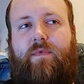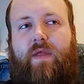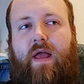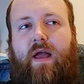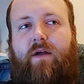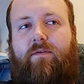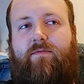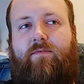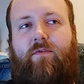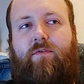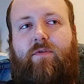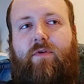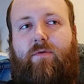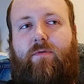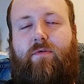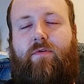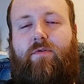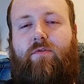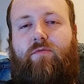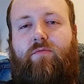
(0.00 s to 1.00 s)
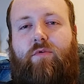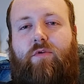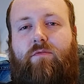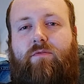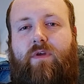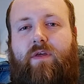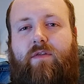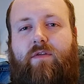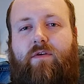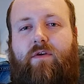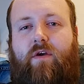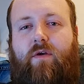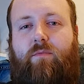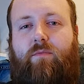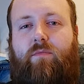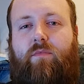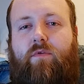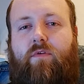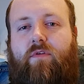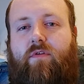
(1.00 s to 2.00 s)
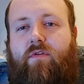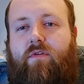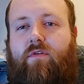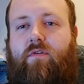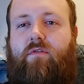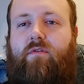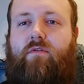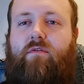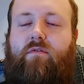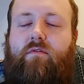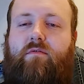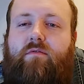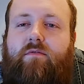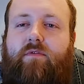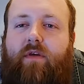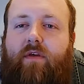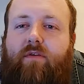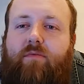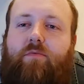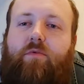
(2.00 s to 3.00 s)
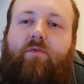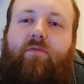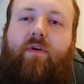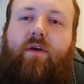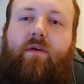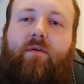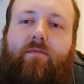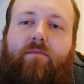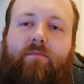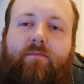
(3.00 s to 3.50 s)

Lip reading: after those two movies comes this movie.